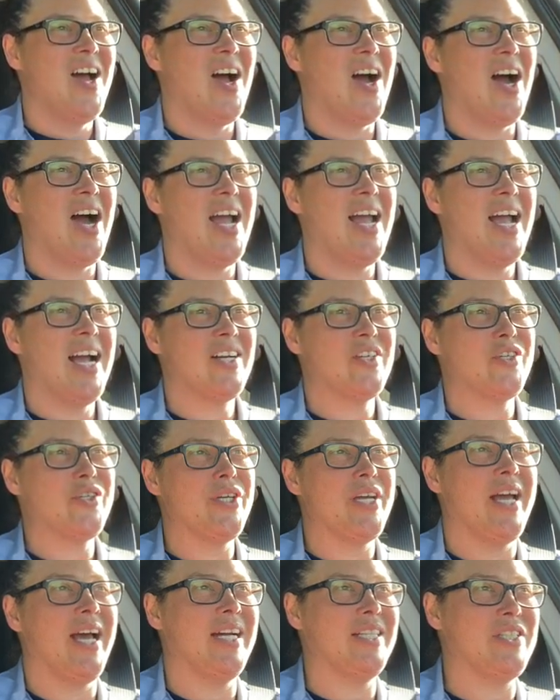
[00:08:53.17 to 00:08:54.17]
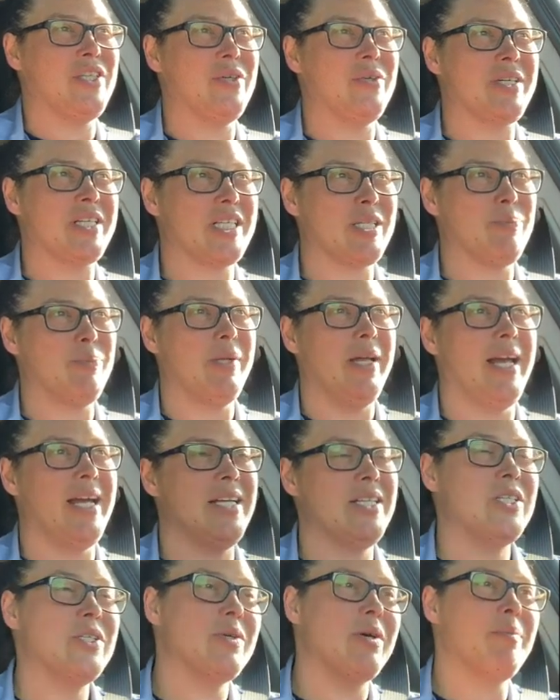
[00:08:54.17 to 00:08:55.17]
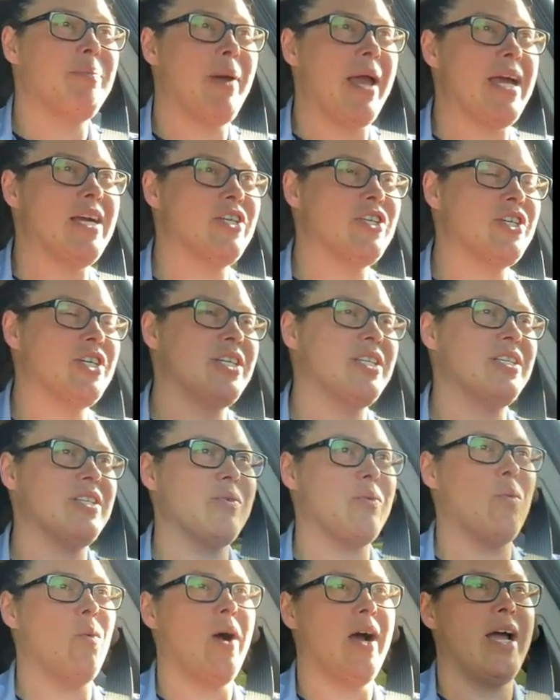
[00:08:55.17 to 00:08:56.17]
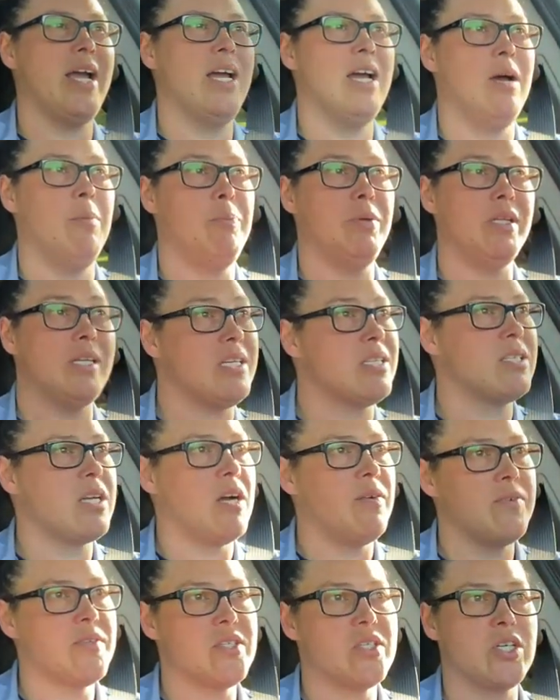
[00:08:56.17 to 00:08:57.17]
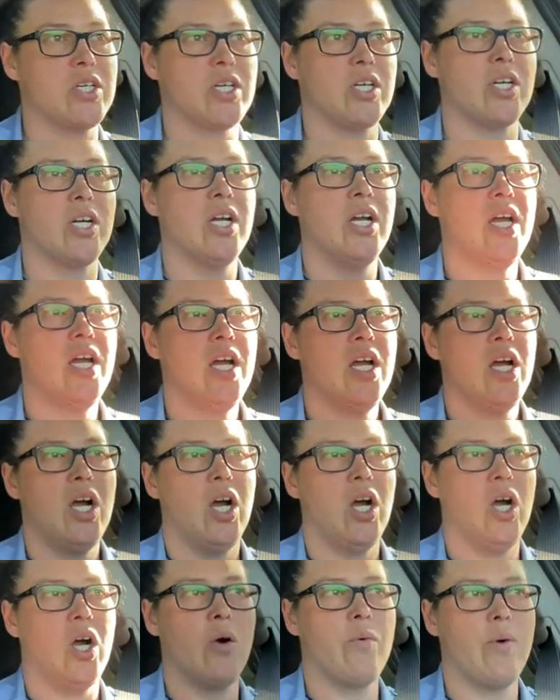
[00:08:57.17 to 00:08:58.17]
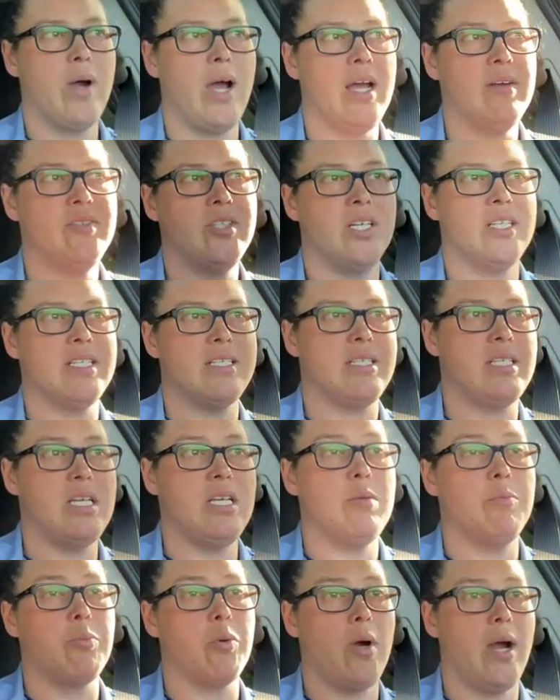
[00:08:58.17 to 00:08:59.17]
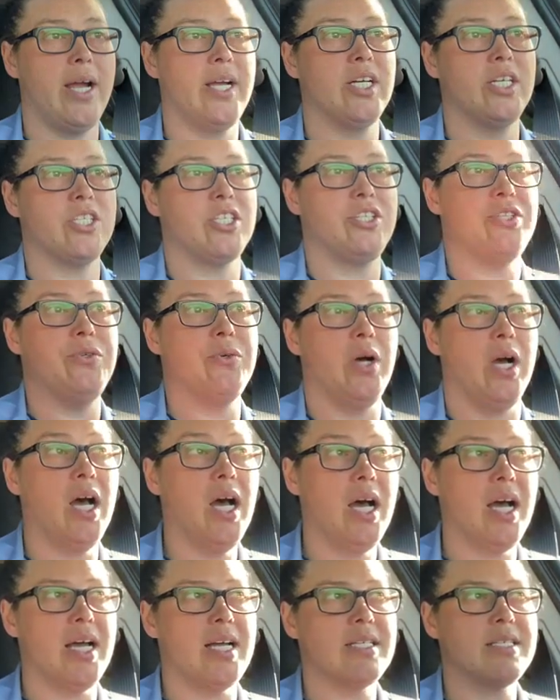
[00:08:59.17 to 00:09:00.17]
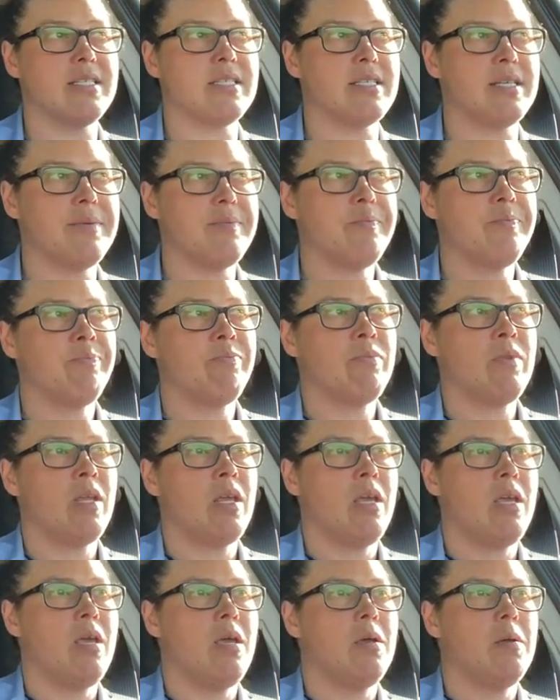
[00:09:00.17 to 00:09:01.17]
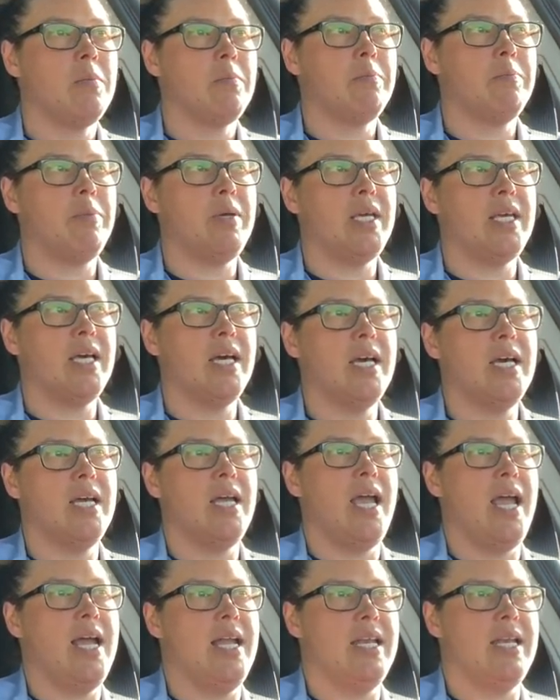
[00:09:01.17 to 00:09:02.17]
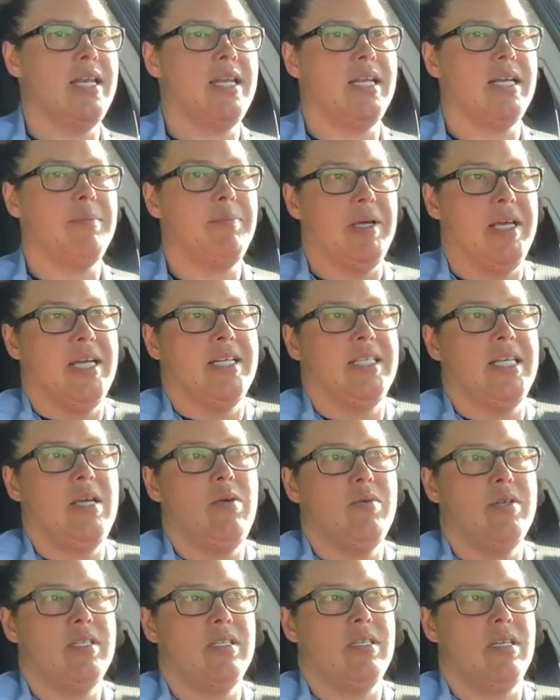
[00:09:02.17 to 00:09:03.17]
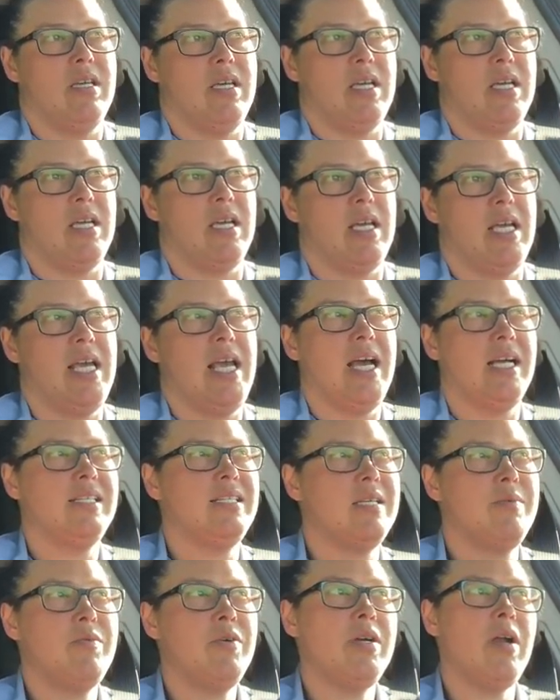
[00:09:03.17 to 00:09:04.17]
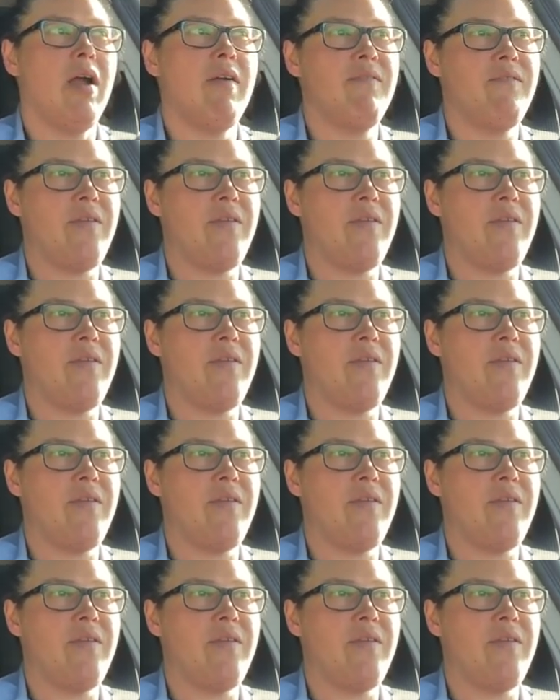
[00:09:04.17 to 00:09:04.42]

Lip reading: actually had to explain to a patient why a police officer arrived on a scene prior to us, because he had someone on